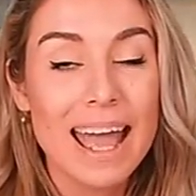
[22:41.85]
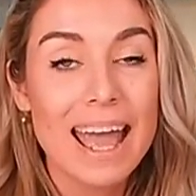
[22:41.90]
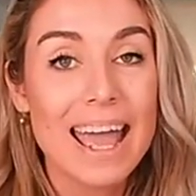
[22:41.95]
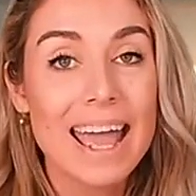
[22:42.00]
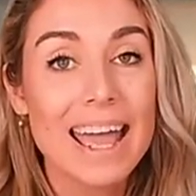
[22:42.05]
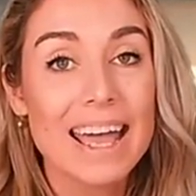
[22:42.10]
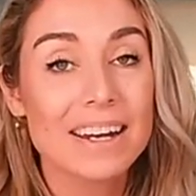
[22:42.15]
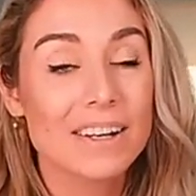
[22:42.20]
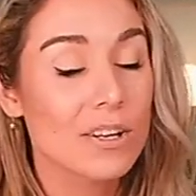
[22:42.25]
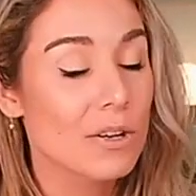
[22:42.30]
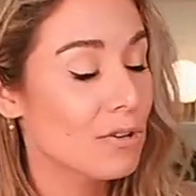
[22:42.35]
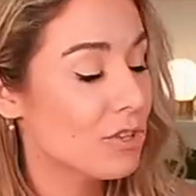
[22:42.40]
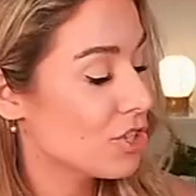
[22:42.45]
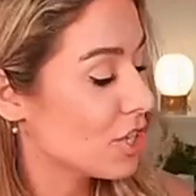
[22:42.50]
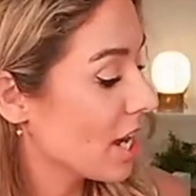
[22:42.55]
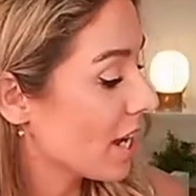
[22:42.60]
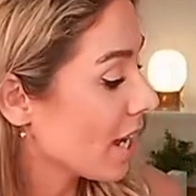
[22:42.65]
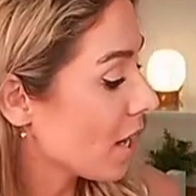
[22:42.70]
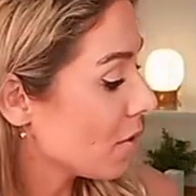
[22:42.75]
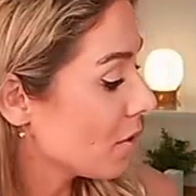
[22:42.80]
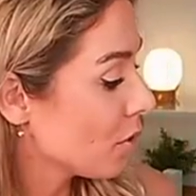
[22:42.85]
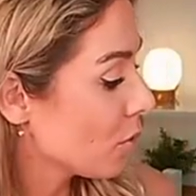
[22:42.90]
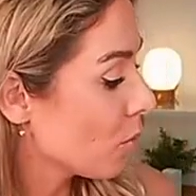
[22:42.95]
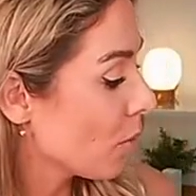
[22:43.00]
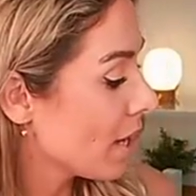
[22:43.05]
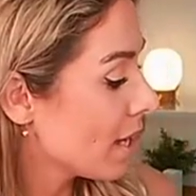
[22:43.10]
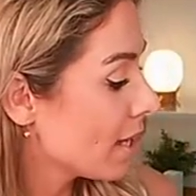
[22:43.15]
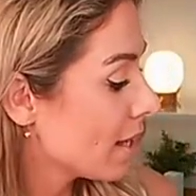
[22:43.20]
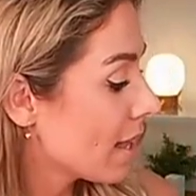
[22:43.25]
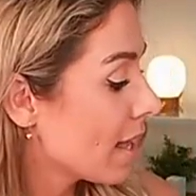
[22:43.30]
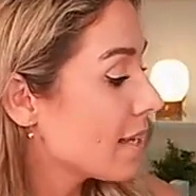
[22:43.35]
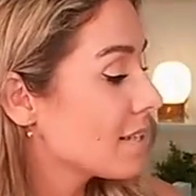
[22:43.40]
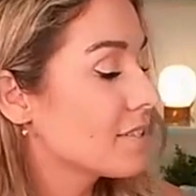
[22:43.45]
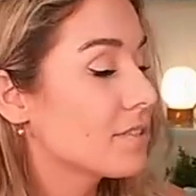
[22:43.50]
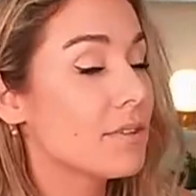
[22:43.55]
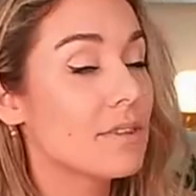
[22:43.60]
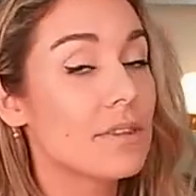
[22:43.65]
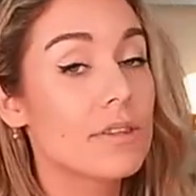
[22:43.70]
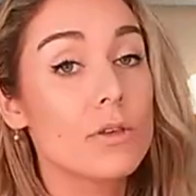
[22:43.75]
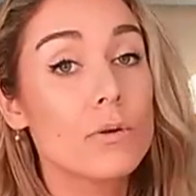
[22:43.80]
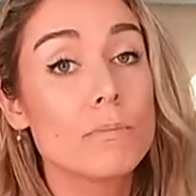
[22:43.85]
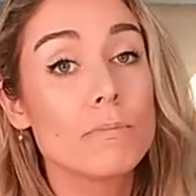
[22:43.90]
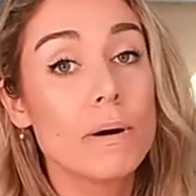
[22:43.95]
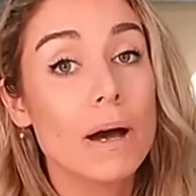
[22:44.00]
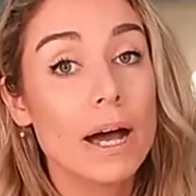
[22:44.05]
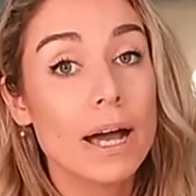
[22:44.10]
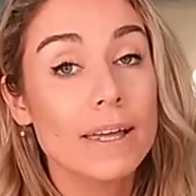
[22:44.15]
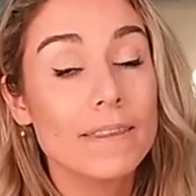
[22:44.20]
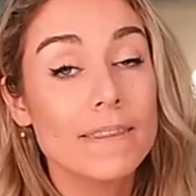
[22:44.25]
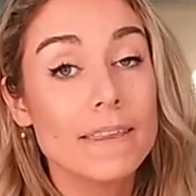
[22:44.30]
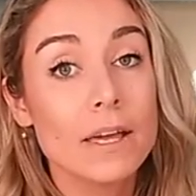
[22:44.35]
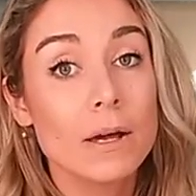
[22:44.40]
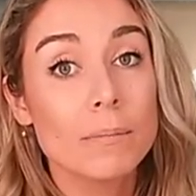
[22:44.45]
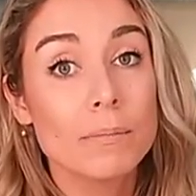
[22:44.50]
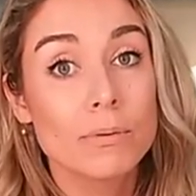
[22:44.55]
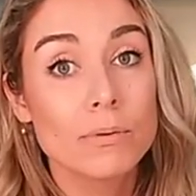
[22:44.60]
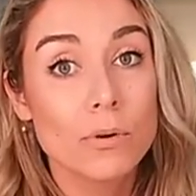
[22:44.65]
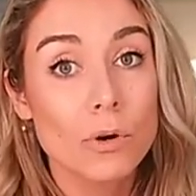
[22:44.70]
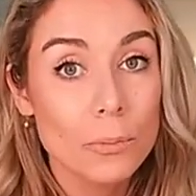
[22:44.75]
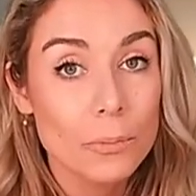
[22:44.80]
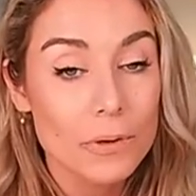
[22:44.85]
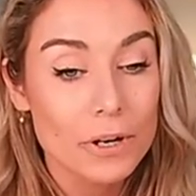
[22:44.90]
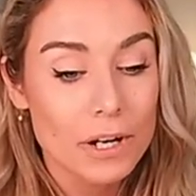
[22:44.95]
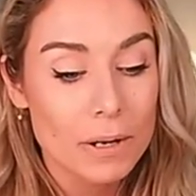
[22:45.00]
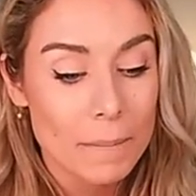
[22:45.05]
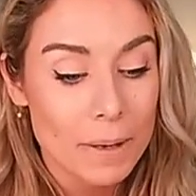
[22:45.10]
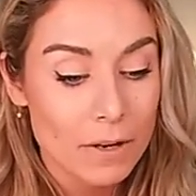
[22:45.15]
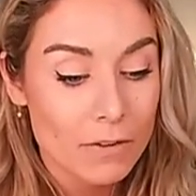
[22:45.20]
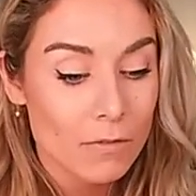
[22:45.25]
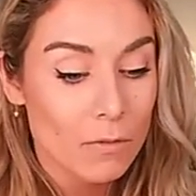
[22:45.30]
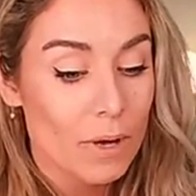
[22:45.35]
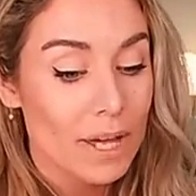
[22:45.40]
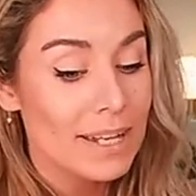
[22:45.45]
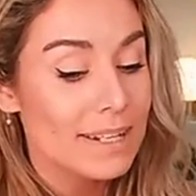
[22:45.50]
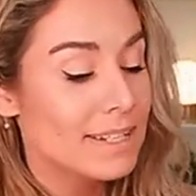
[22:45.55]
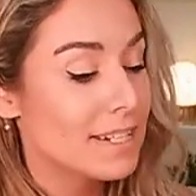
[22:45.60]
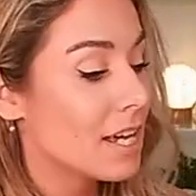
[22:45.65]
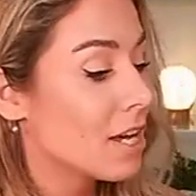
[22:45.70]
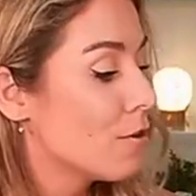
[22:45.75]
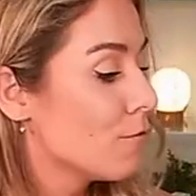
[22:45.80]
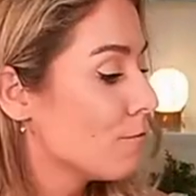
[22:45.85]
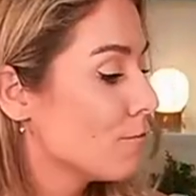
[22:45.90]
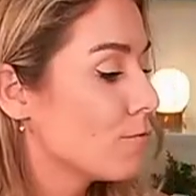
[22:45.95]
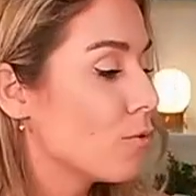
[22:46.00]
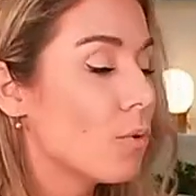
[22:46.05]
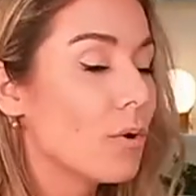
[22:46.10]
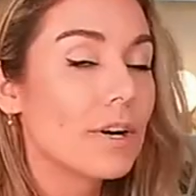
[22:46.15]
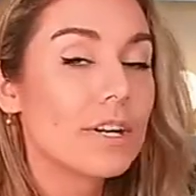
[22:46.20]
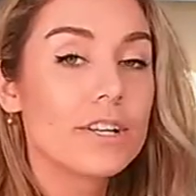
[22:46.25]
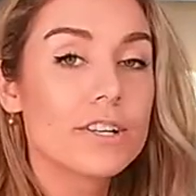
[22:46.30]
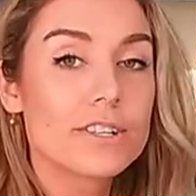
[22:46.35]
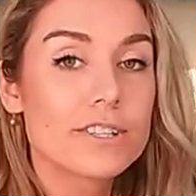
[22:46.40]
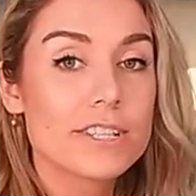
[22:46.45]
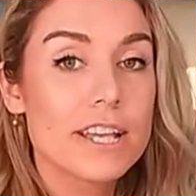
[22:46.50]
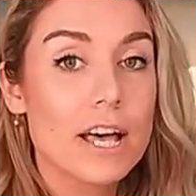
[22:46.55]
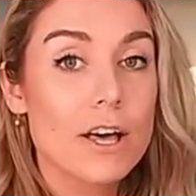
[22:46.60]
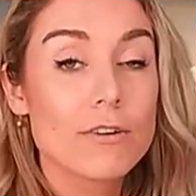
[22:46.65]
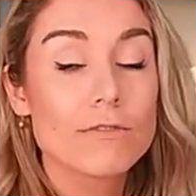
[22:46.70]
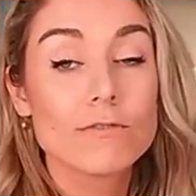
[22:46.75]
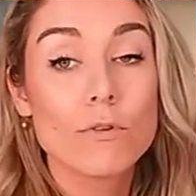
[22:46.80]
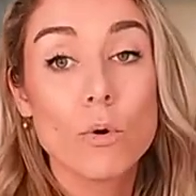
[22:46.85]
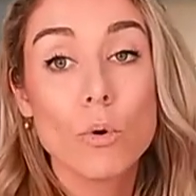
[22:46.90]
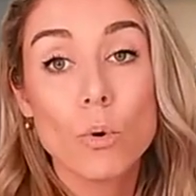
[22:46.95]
and go check out your weight class so that you buy the appropriate amount of weight for yourself.